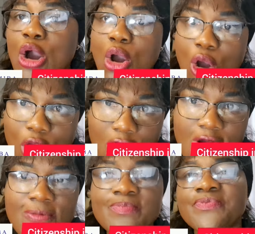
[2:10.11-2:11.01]

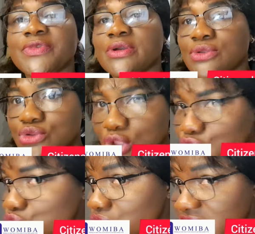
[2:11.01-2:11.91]
or
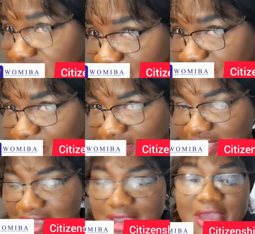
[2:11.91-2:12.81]
not to save money.